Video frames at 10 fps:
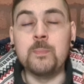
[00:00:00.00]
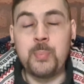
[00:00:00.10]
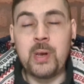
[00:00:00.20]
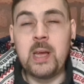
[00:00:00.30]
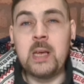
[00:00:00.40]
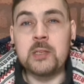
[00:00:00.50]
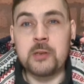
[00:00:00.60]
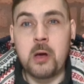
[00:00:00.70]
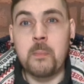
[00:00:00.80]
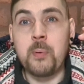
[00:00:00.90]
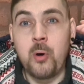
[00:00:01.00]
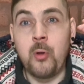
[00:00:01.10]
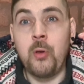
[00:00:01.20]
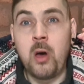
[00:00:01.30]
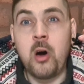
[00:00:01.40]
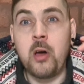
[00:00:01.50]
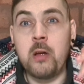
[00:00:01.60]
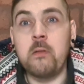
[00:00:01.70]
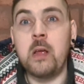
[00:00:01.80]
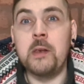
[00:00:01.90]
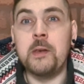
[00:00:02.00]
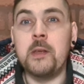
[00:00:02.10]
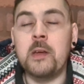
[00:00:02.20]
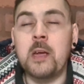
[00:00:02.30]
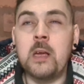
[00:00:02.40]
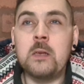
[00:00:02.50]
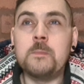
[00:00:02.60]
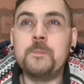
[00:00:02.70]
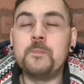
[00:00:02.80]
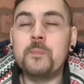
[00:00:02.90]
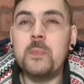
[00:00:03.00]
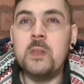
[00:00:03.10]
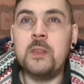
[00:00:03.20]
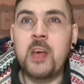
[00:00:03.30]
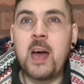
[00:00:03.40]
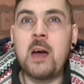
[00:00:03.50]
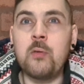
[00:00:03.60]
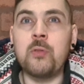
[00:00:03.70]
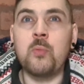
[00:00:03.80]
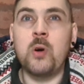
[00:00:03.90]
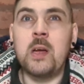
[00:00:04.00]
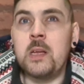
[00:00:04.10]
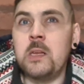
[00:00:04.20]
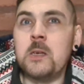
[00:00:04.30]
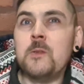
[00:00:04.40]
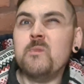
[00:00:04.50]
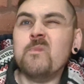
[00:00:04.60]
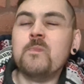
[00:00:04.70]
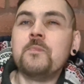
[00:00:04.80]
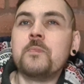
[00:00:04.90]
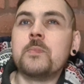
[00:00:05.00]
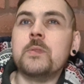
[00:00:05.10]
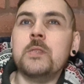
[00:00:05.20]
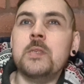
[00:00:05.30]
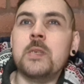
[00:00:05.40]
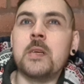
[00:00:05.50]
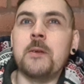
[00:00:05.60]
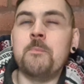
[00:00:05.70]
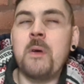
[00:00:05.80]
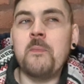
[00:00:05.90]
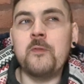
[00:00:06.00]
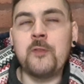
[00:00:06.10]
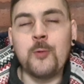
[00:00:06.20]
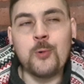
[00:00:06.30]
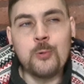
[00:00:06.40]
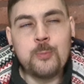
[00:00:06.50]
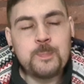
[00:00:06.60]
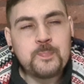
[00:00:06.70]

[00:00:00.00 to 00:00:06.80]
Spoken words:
but it is up on the higher end. Okay, that out the way. You get menthol,